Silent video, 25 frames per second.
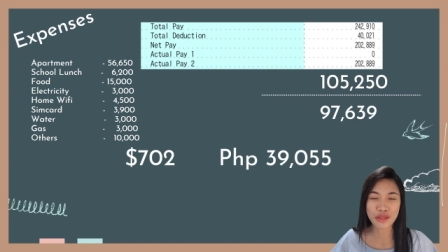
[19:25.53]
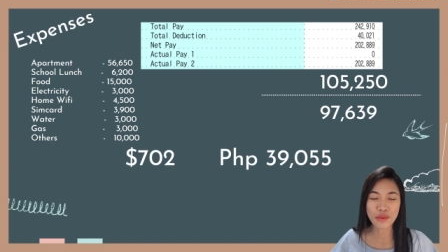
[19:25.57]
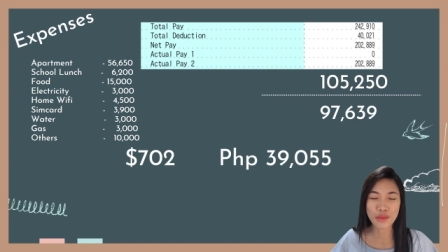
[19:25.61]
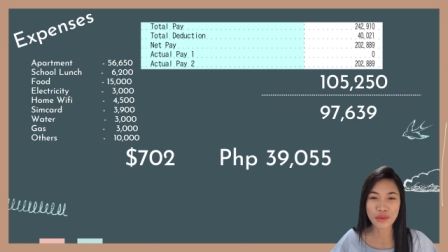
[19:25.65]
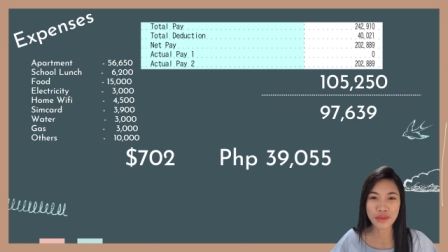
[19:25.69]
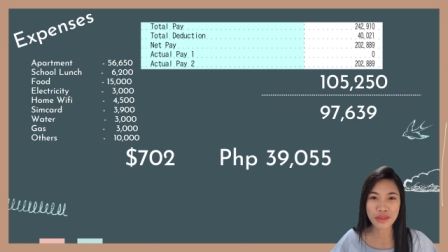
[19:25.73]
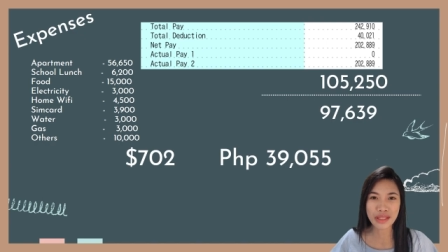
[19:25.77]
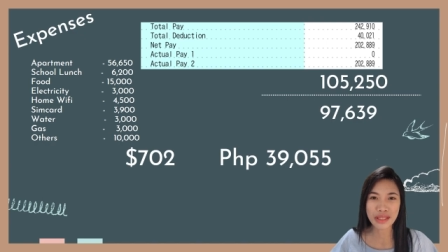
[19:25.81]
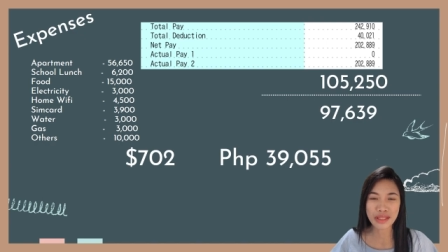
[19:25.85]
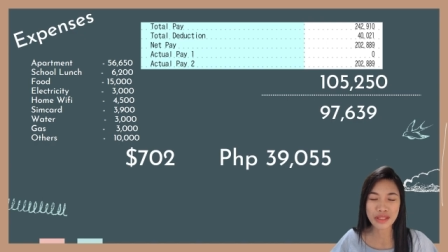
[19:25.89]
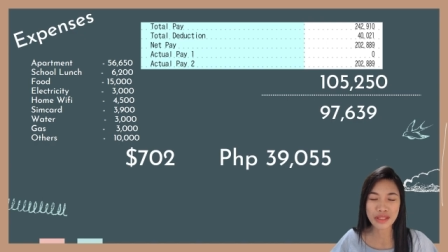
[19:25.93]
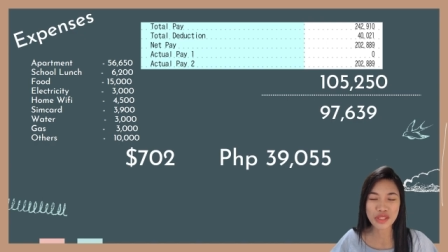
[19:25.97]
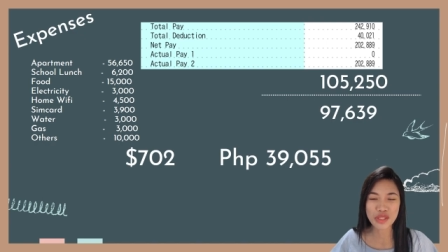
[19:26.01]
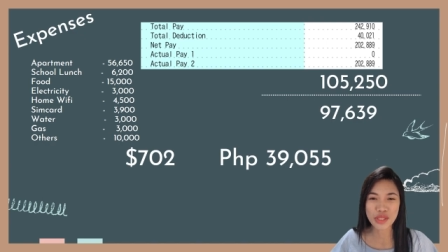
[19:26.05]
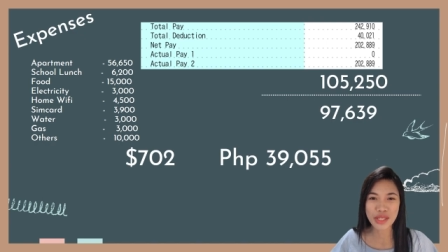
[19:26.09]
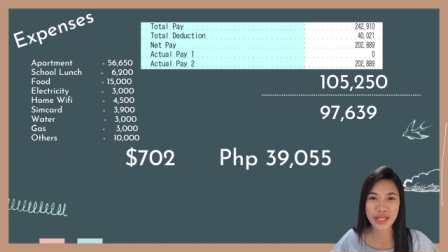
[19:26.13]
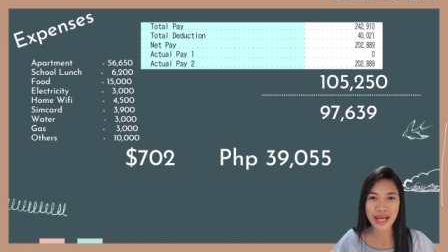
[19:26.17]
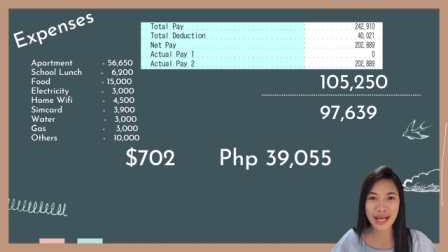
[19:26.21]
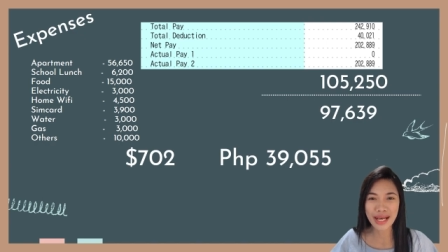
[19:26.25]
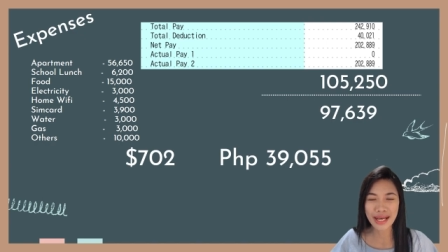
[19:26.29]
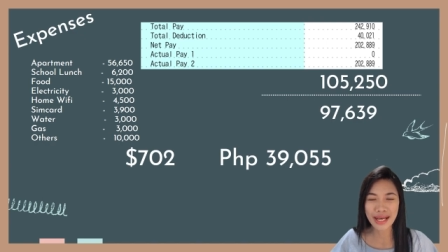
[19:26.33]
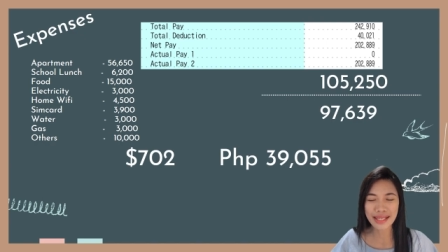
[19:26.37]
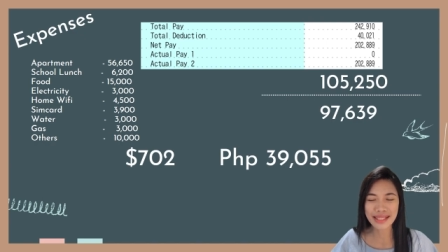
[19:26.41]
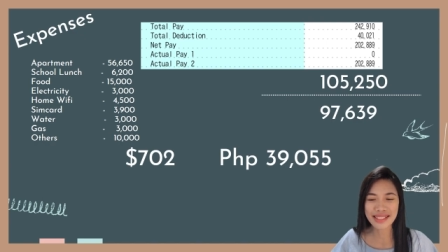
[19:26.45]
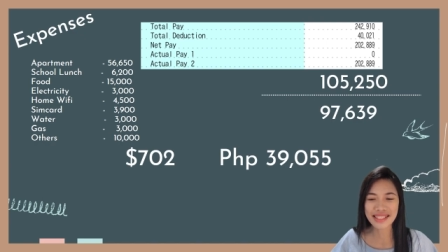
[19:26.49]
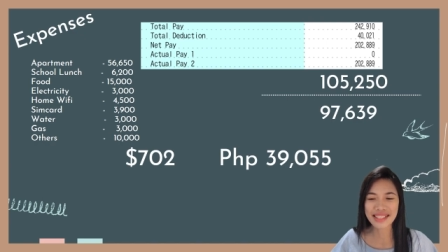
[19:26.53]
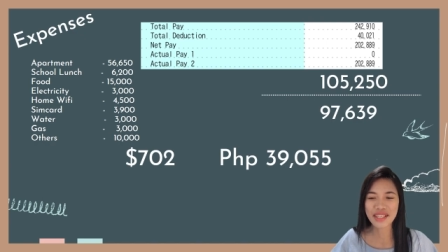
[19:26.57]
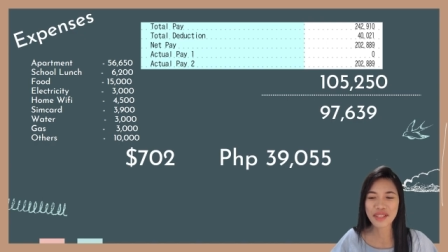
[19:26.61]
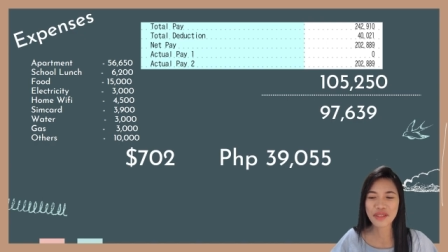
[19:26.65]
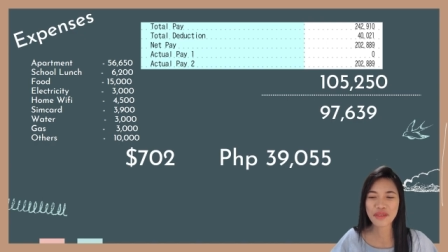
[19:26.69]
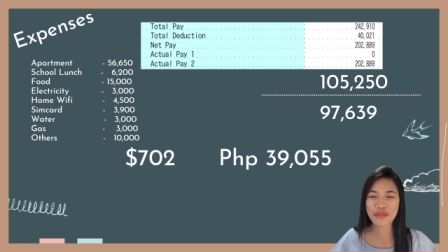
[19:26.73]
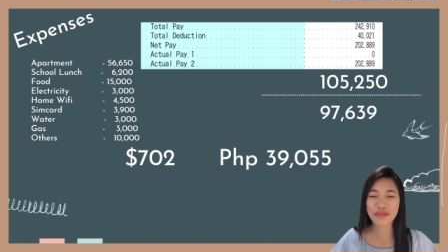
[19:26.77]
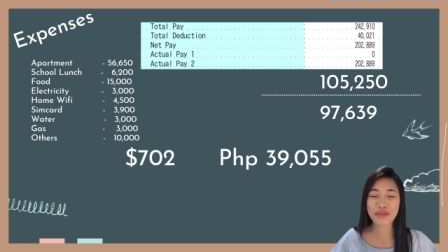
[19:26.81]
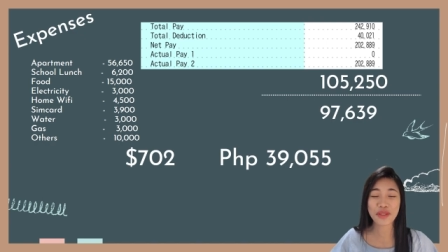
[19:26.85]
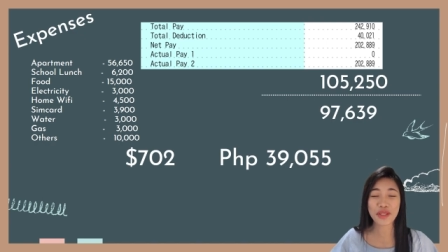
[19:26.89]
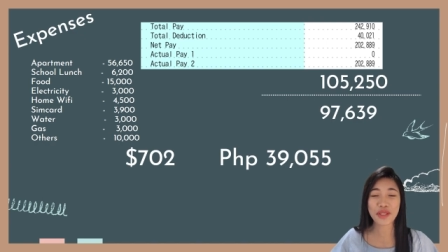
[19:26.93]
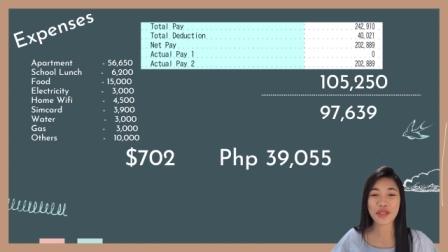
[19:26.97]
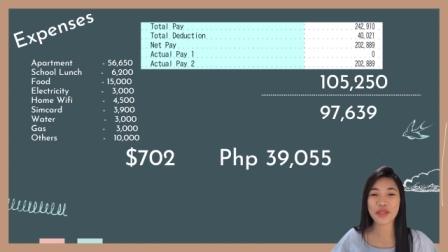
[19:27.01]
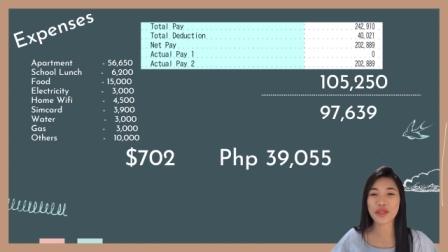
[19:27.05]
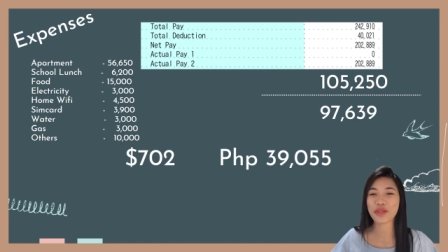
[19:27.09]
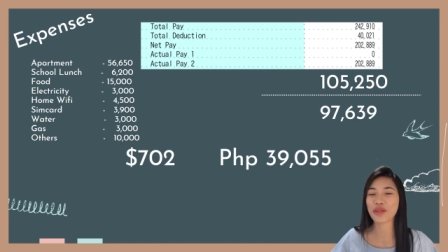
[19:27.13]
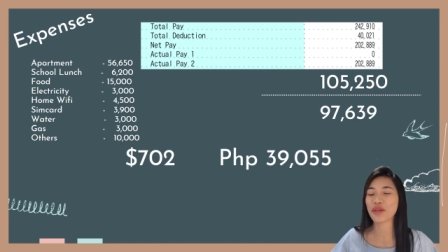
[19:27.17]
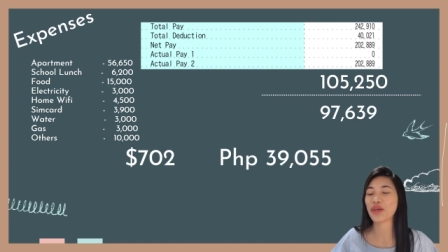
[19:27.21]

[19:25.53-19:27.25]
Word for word: own country has for you?